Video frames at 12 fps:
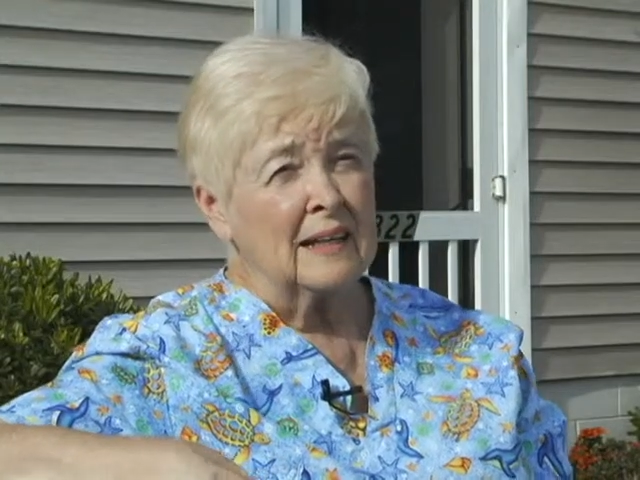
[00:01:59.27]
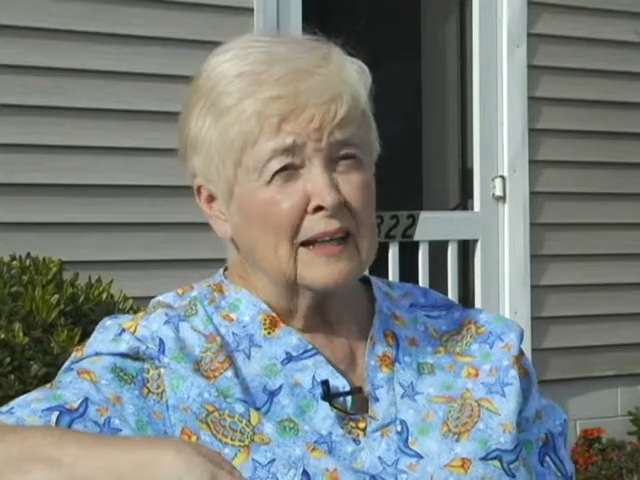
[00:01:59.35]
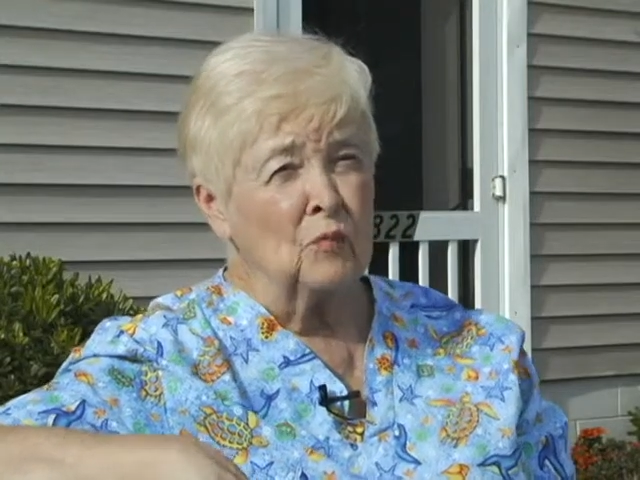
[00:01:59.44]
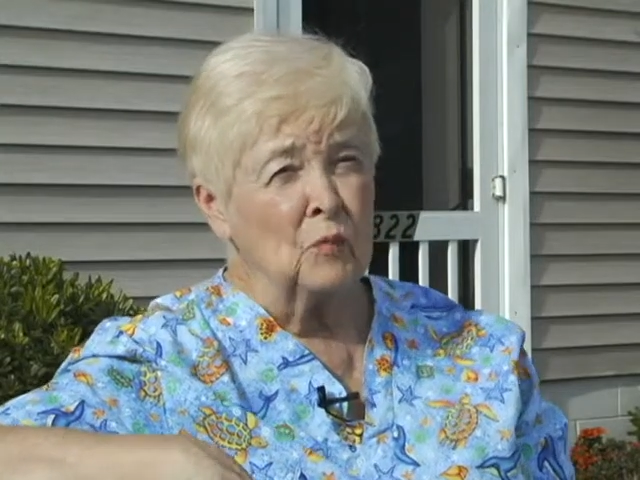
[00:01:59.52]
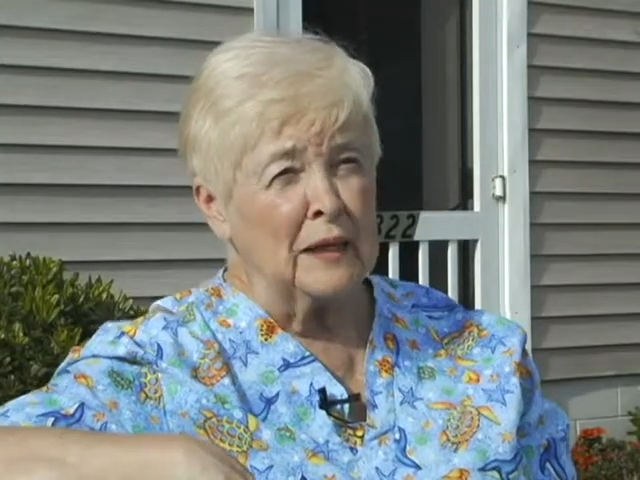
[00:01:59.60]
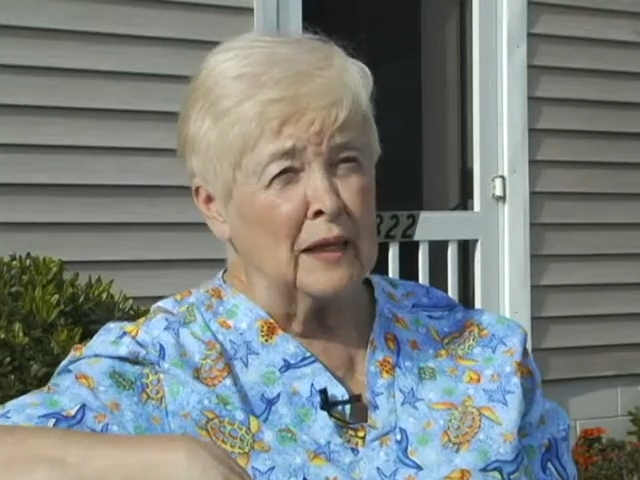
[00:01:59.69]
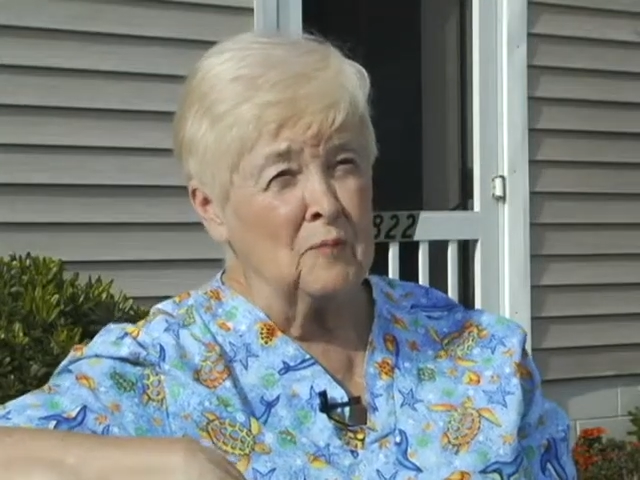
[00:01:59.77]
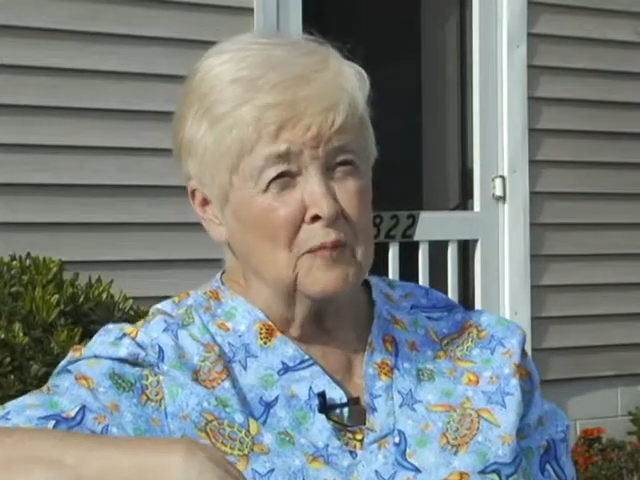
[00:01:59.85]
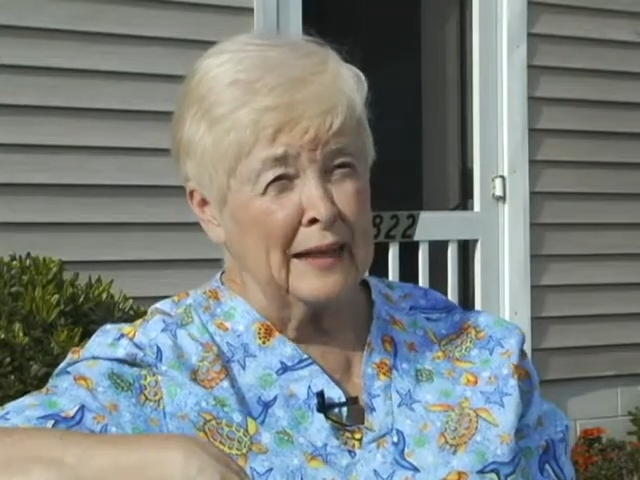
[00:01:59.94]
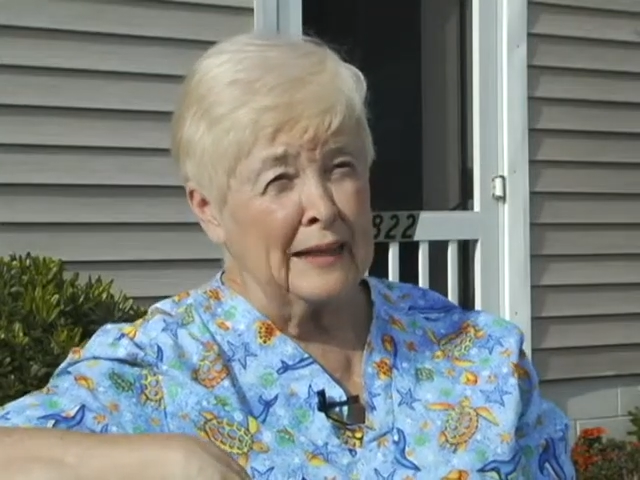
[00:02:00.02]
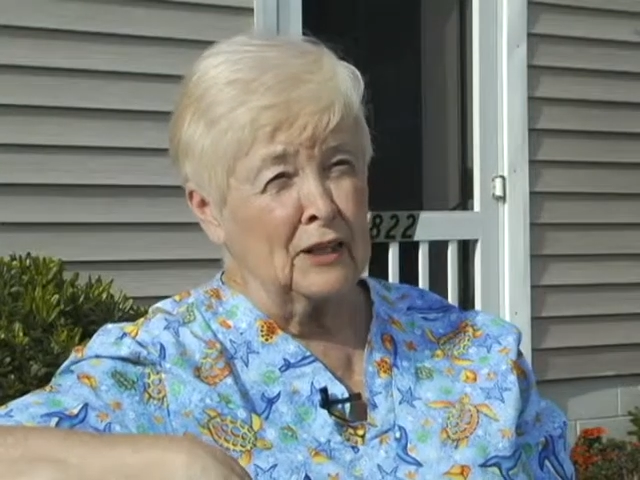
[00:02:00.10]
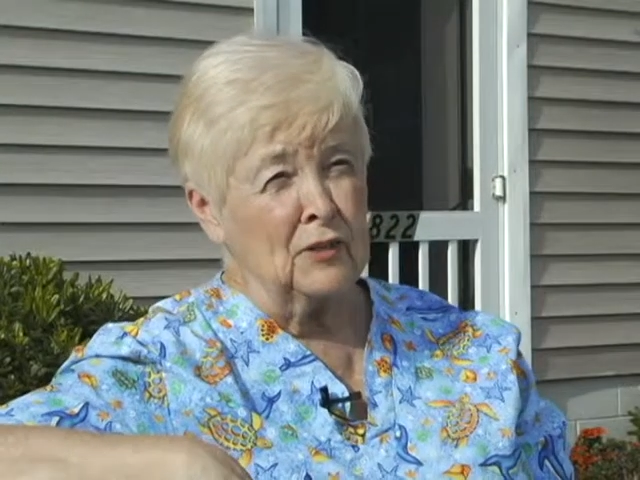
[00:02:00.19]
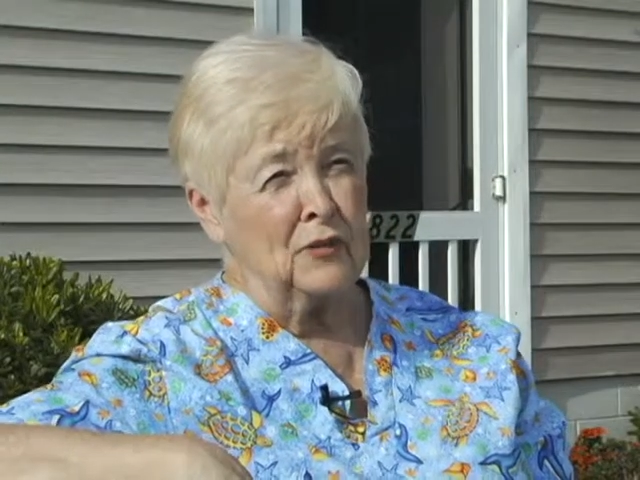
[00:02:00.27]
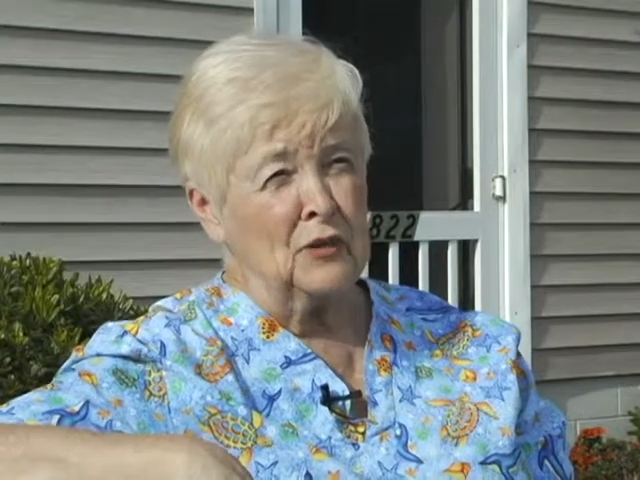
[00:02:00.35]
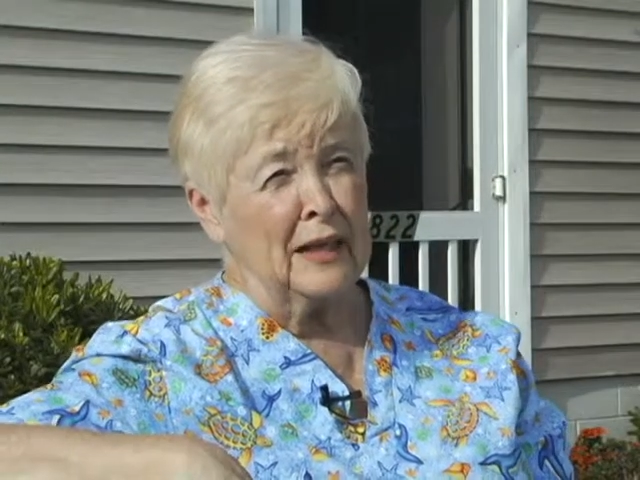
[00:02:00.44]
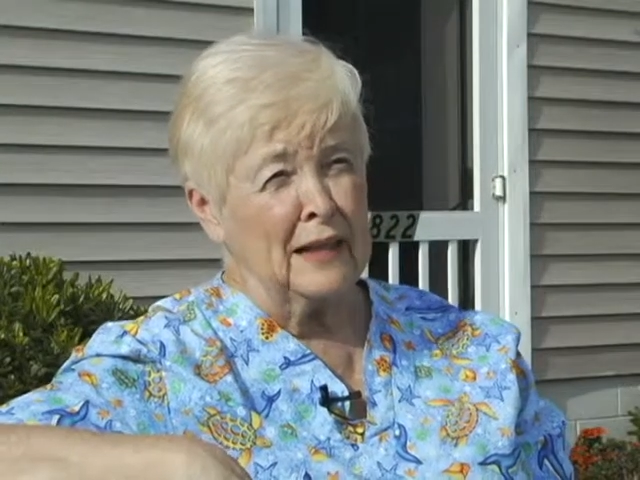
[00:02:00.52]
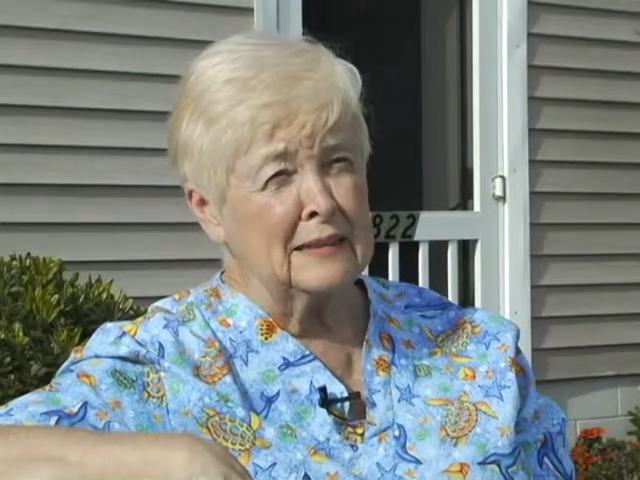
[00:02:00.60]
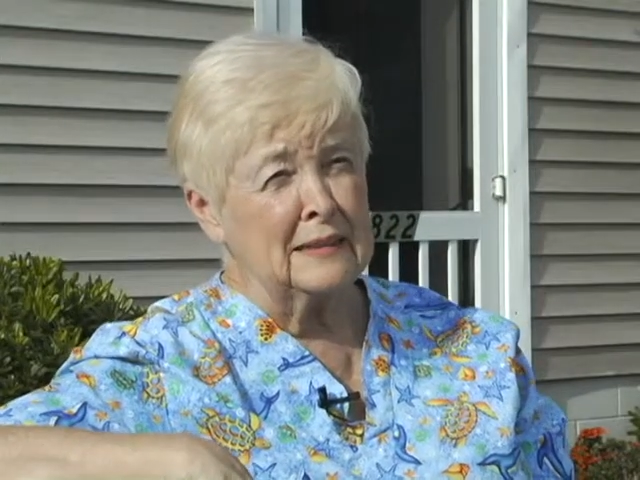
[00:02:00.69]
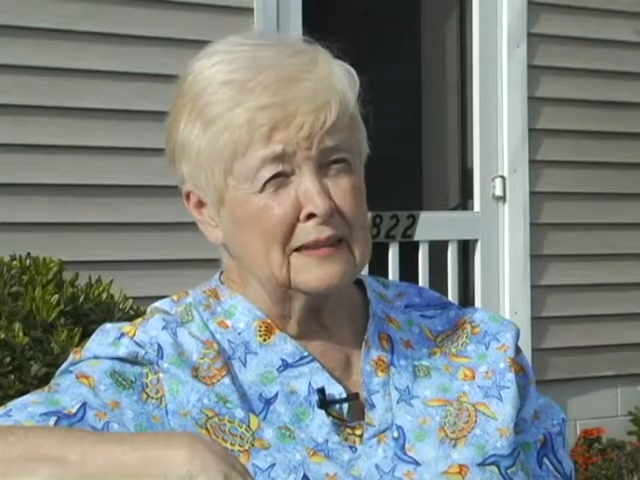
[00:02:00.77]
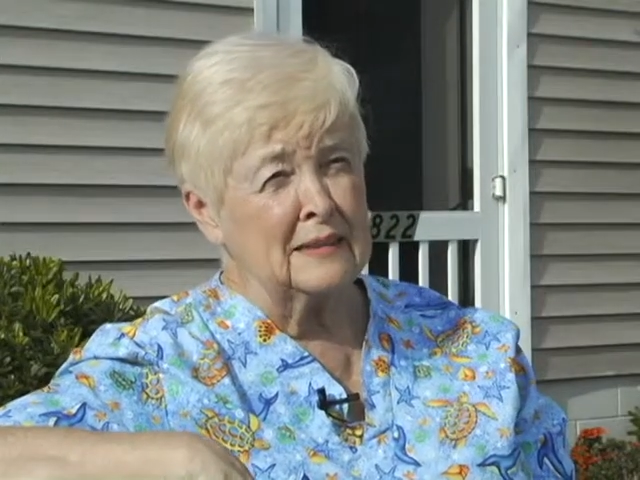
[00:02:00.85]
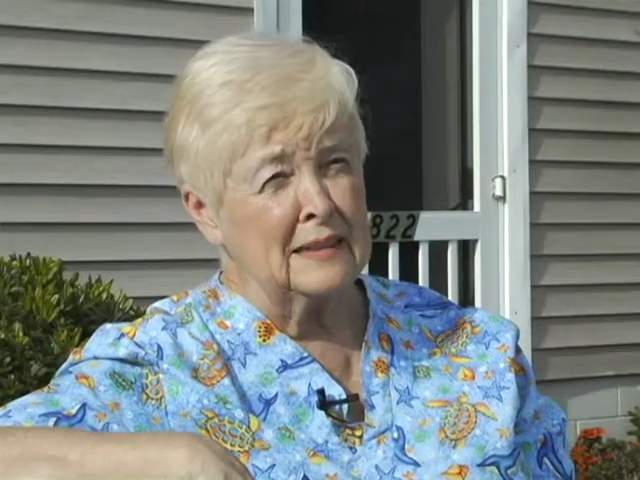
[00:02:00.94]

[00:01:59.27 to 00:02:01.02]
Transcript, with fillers: Can we come back in a few days and